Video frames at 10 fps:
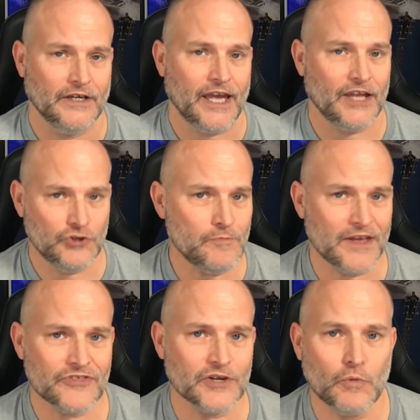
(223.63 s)
And you
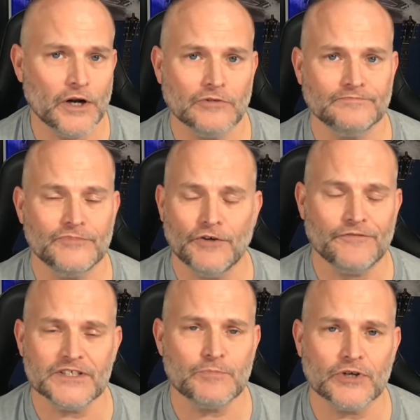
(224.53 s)
may think, well,
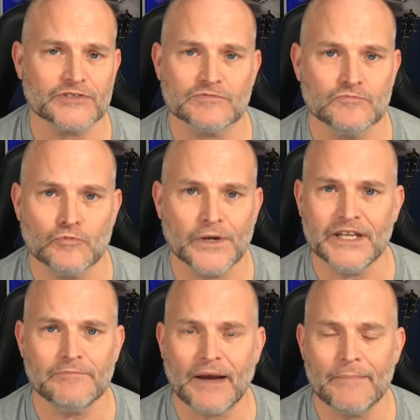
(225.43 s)
Facebook's
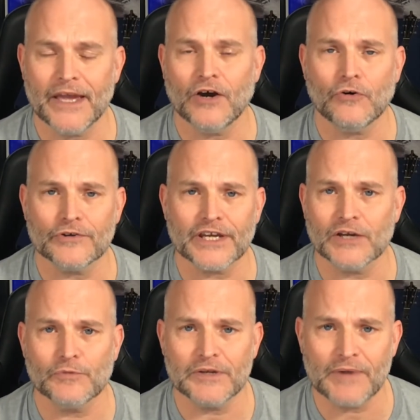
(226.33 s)
reading my mail, or they
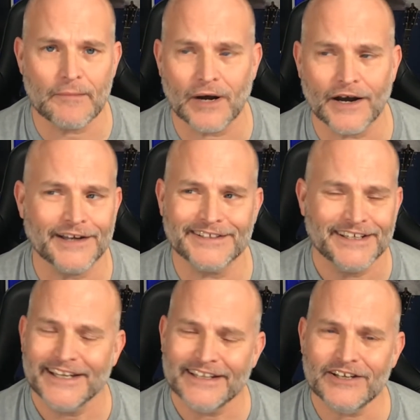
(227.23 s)
can read my mind.
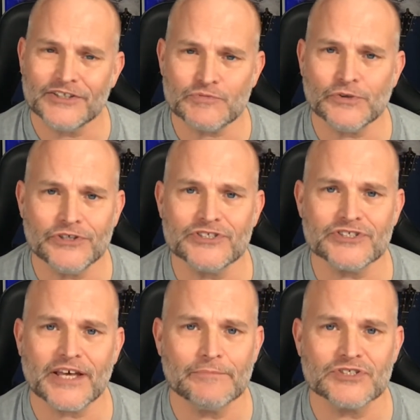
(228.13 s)
No, it's really
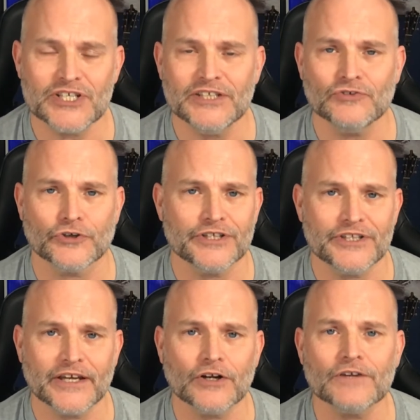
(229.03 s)
just that machine learning,
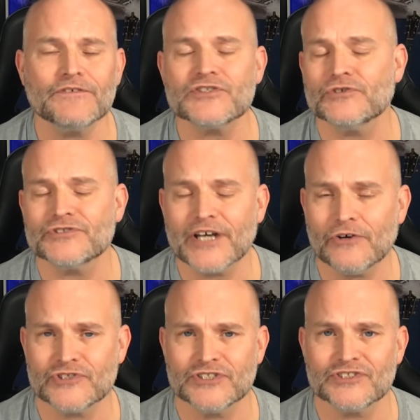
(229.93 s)
that artificial
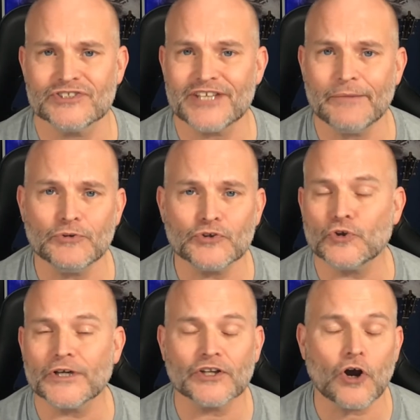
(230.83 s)
intelligence. It's able to
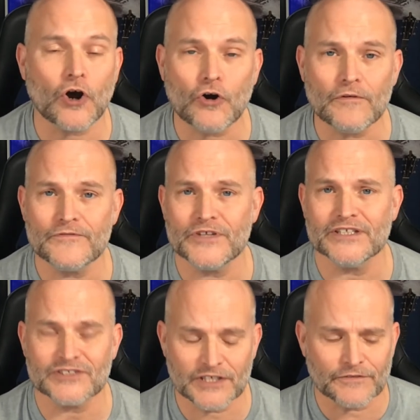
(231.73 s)
look at all of
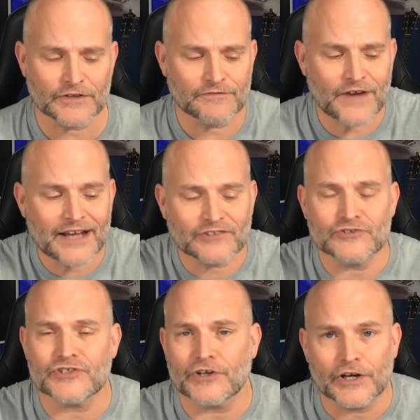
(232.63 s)
these different
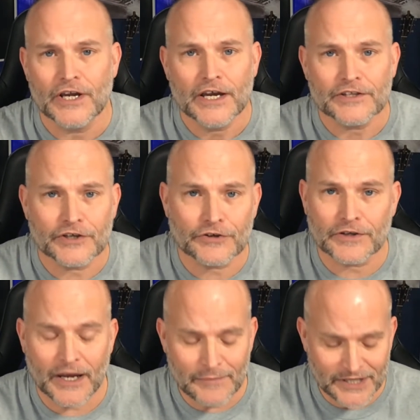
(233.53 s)
factors that are
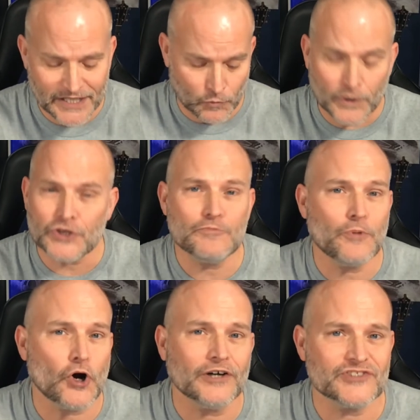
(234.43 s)
coming in. What are you
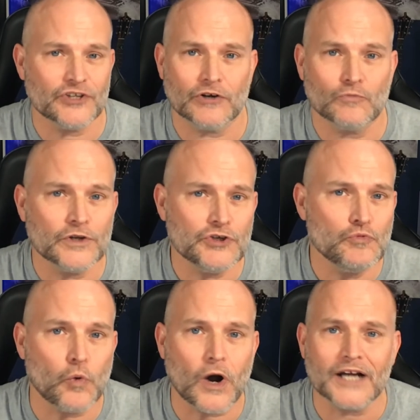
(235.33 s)
pausing on? What are
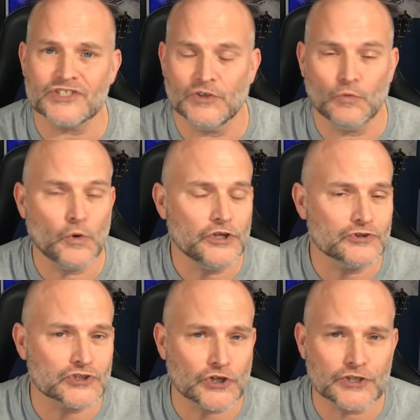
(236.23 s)
you watching? What are
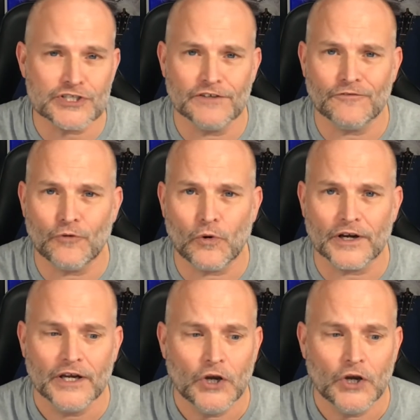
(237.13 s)
you searching for?